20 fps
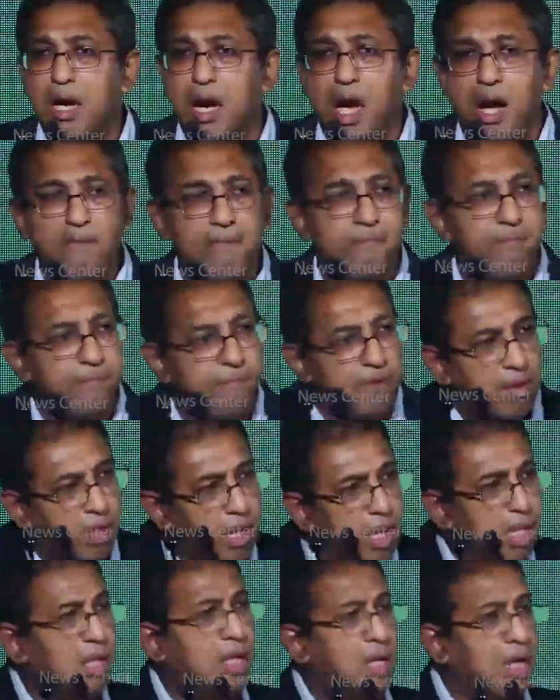of
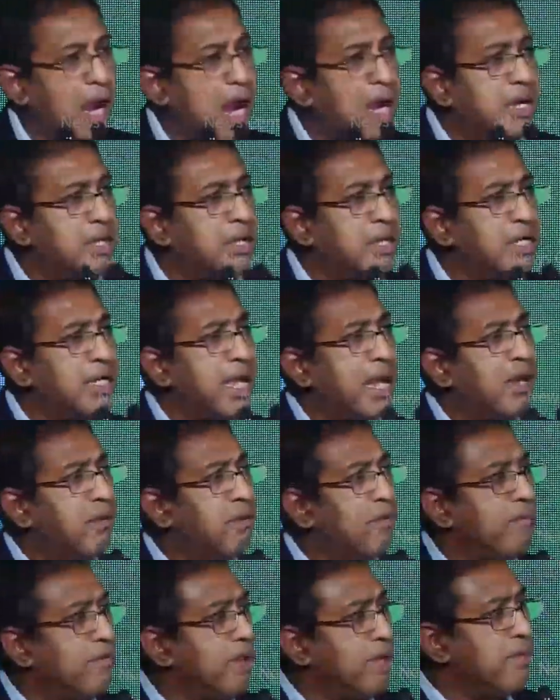a country
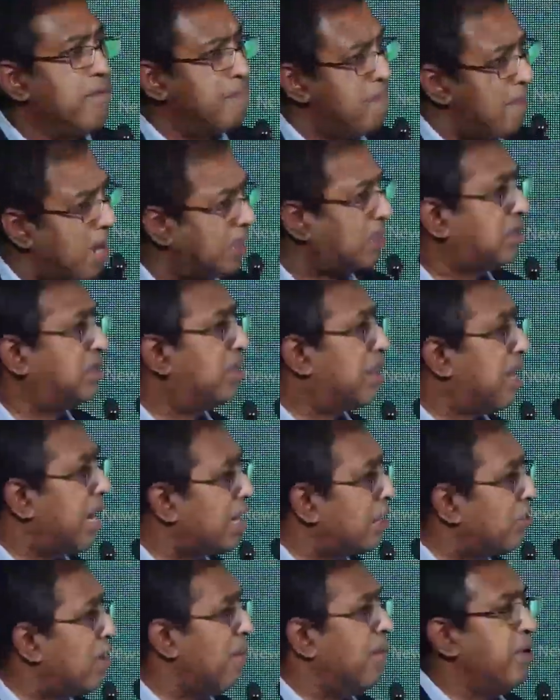that we must
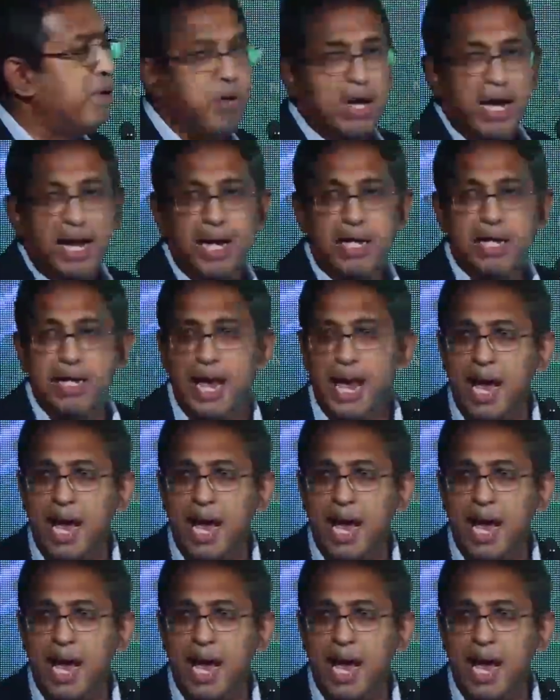try to emulate